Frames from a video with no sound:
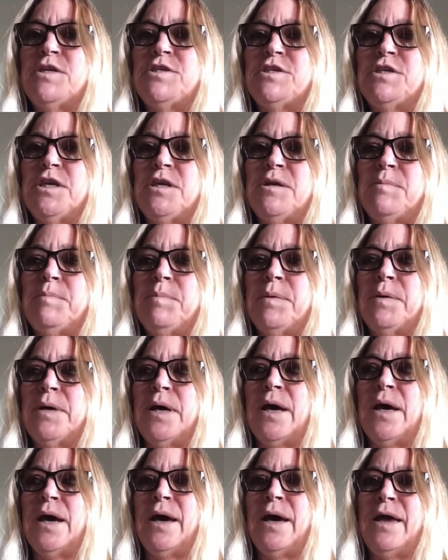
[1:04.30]
cheap.
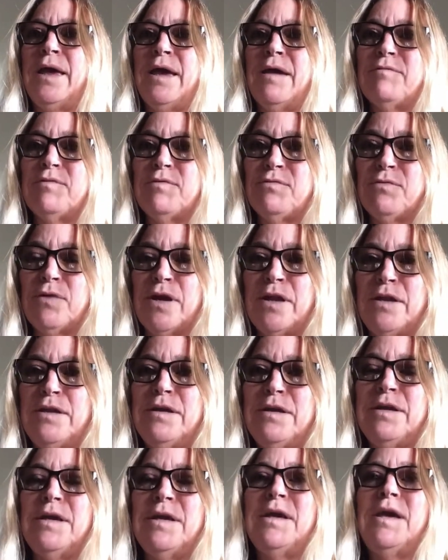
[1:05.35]
I have a
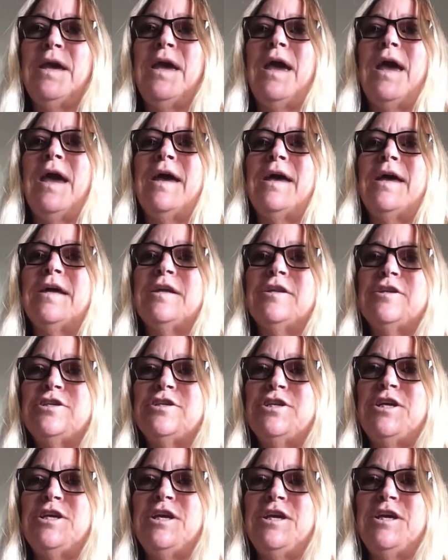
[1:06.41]
friend, and
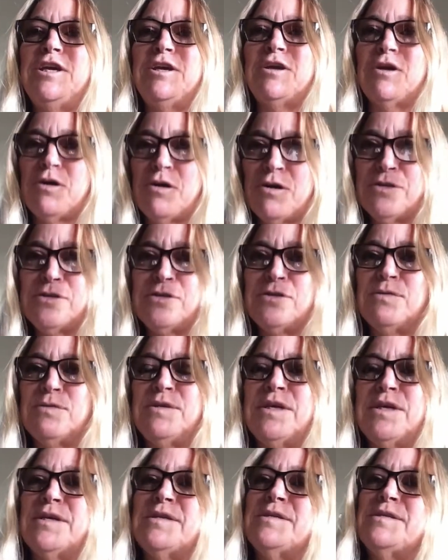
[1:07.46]
she also
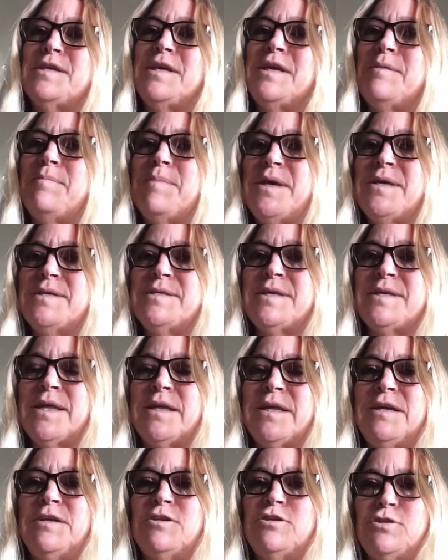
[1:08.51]
does eBay
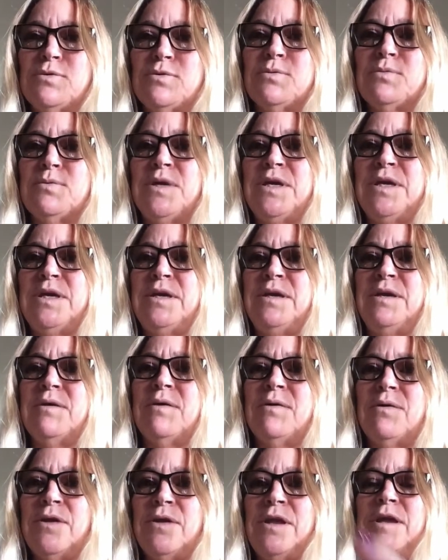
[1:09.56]
selling jewelry
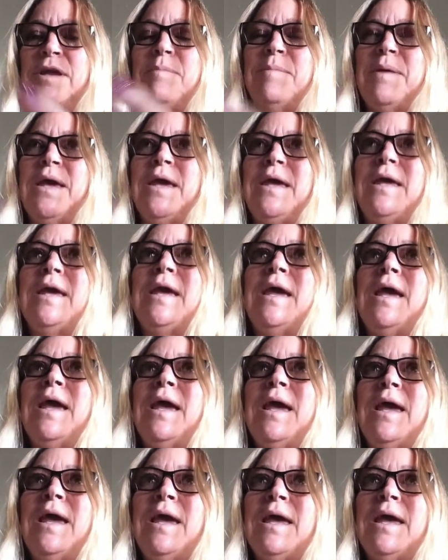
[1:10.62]
on eBay,
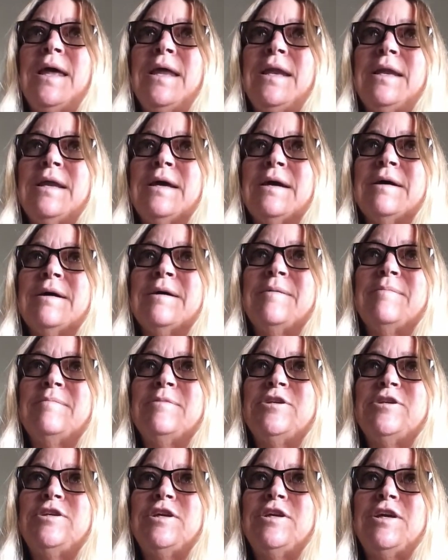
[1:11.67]
and
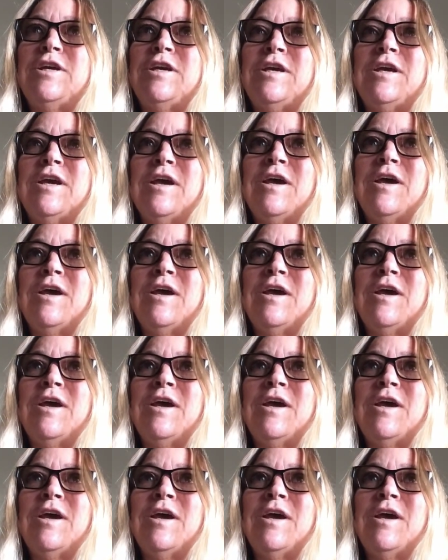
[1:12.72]
she